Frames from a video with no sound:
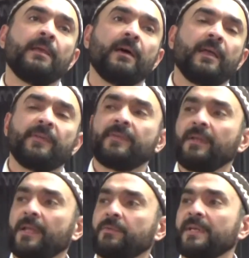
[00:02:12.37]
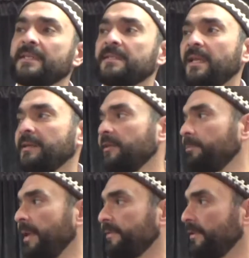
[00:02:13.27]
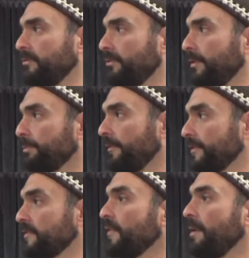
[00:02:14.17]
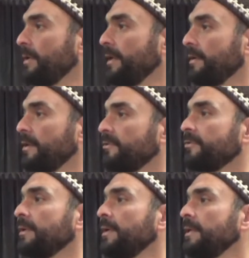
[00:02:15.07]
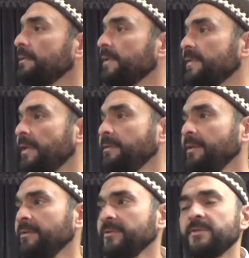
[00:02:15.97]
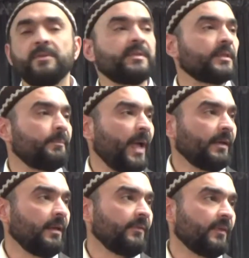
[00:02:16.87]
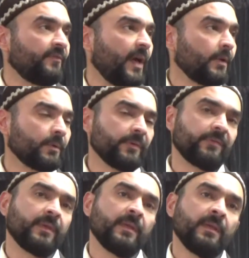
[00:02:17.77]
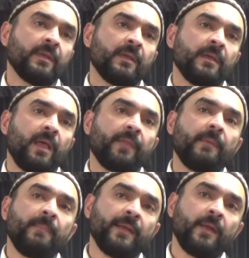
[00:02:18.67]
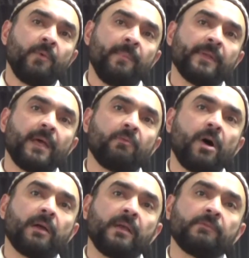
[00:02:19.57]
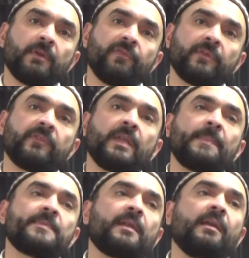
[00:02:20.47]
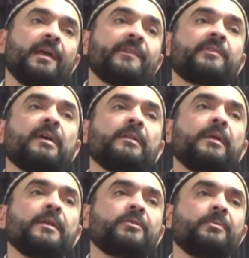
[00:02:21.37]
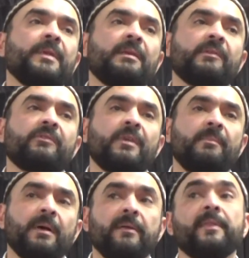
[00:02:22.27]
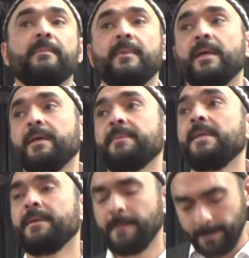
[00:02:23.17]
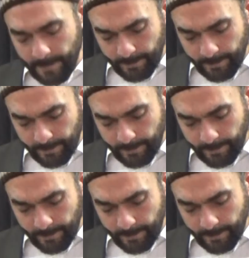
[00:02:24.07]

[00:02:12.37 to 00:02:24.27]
I ask Allah to extend His blessings to the Prophet's family and his descendants, to his companions and followers, and the men and women that walk in their footsteps, and I ask Allah to make us among them. Ameen.